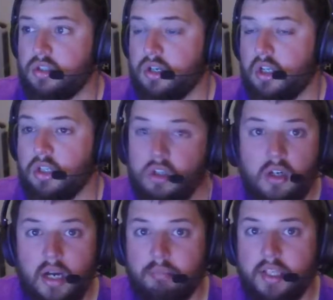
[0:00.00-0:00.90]
a little
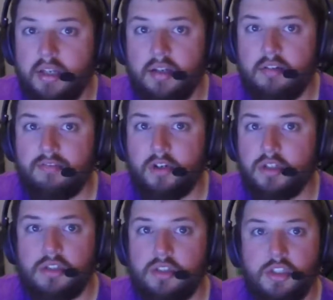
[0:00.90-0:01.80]
complicated at
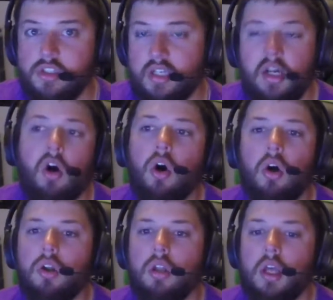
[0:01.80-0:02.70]
first, just like
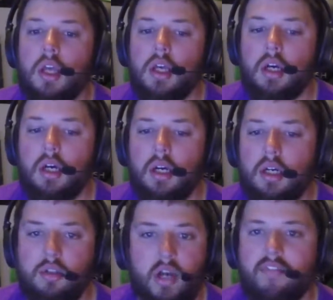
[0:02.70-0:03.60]
all
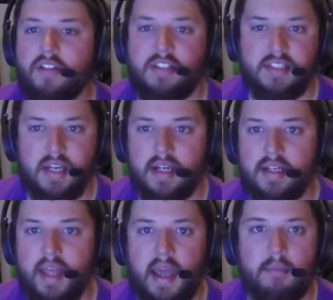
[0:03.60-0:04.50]
graphic
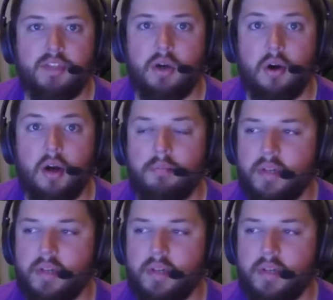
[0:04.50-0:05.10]
design apps are.